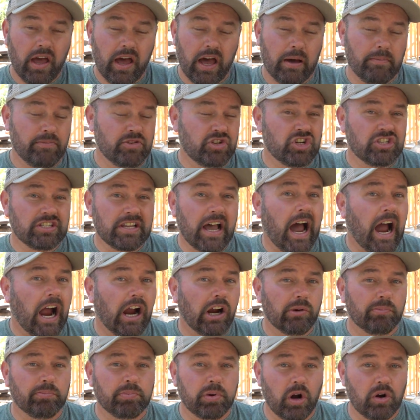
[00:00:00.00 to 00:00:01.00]
Um, it's just a
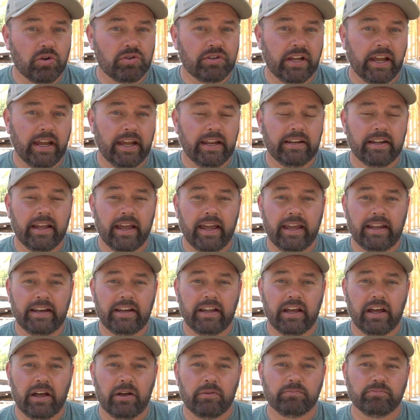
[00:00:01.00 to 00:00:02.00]
higher protein,
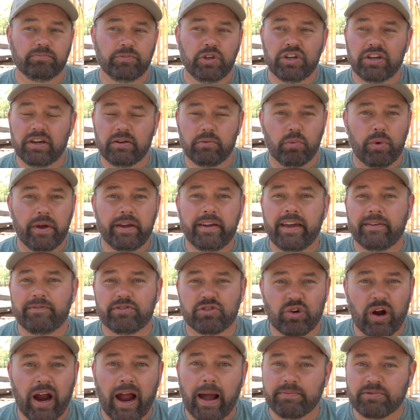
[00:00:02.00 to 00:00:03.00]
and um, you can we give
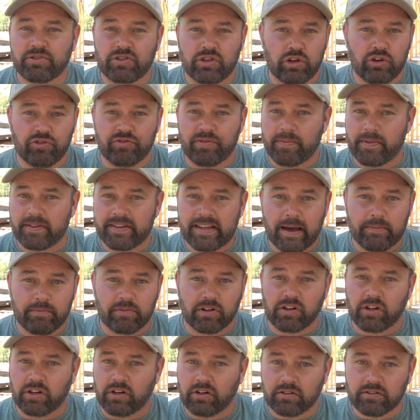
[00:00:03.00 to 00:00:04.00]
scraps too from the time
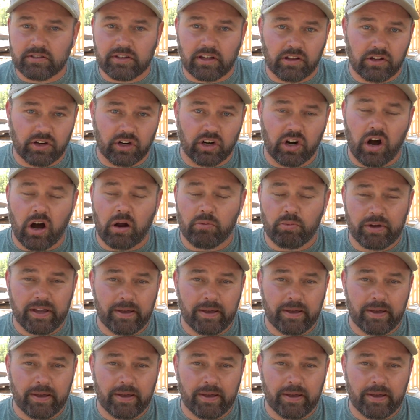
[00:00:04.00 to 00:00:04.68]
they're little until they're gone.